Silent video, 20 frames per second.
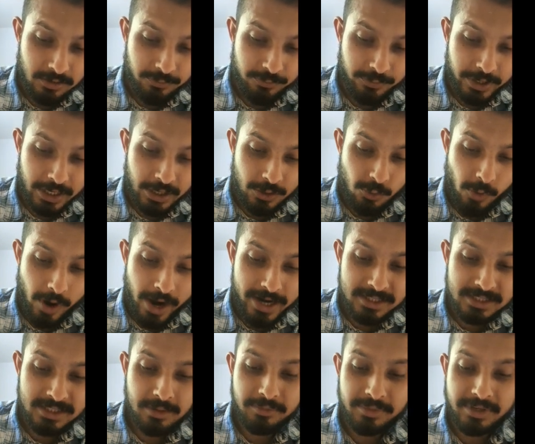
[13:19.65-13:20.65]
We require
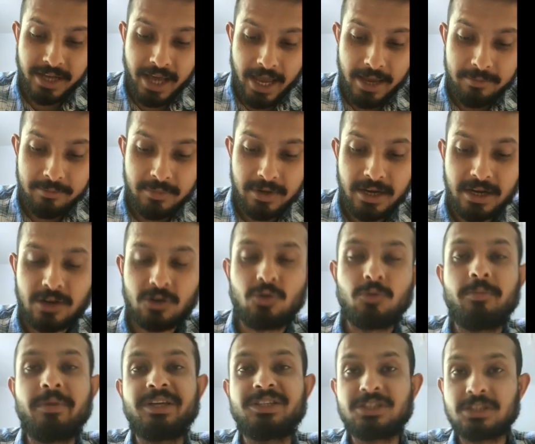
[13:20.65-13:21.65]
some time to
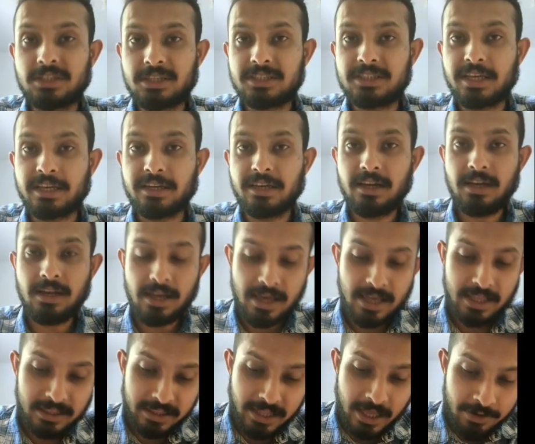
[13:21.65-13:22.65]
measure the signal.
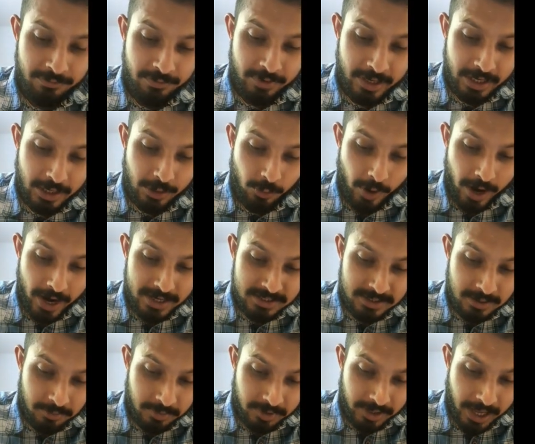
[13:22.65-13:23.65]
Then we require
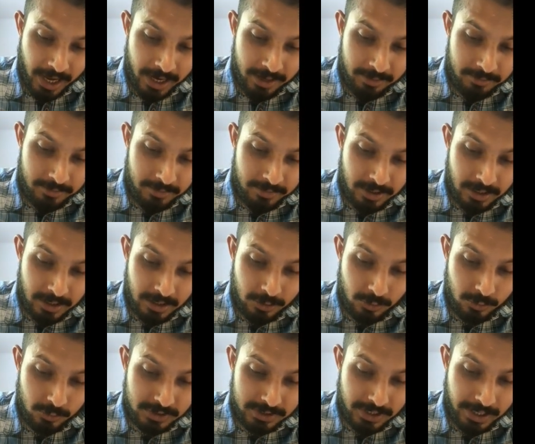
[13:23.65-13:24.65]
some time
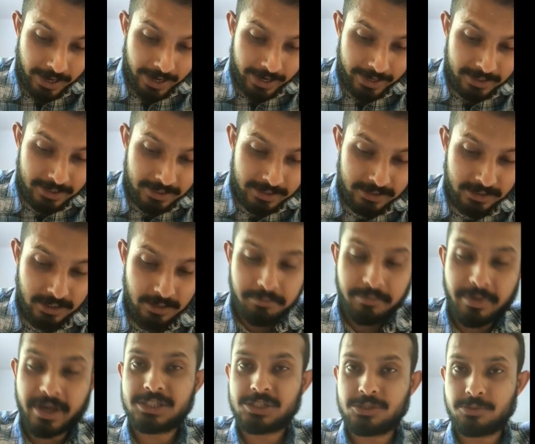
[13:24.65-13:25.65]
to select the
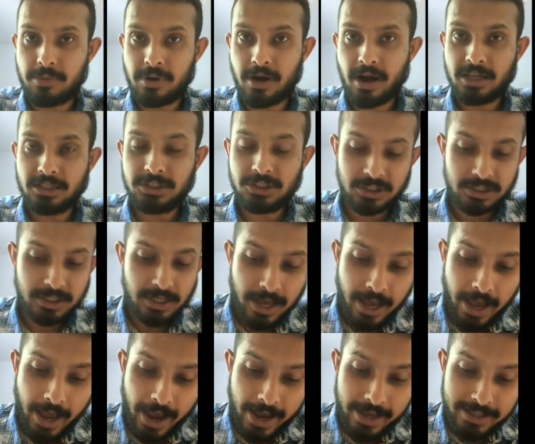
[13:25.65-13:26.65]
best branch.
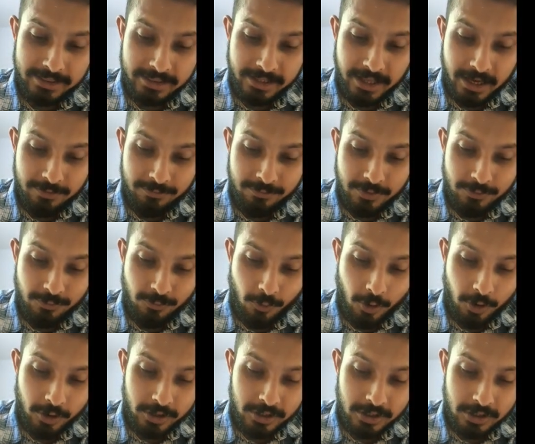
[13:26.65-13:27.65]
And then we
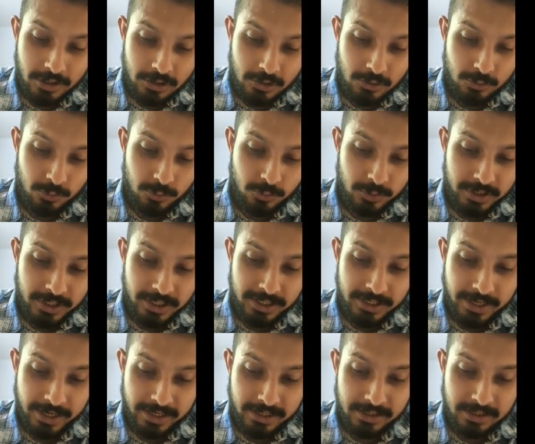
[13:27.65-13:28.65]
want to
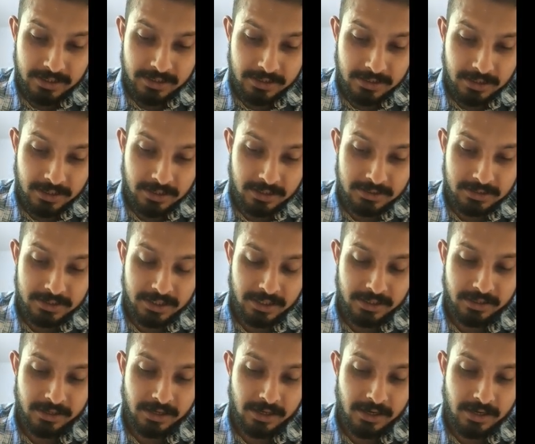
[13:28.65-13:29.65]
detect the
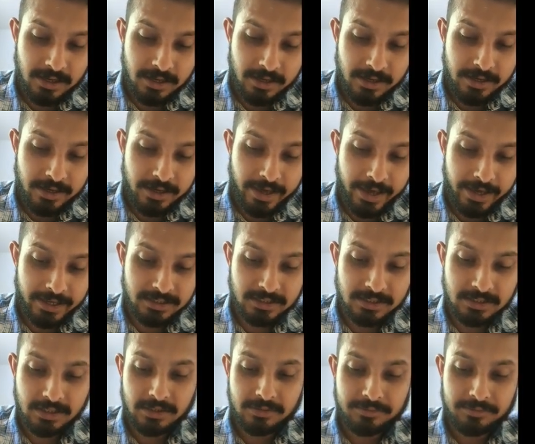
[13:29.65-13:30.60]
signal X.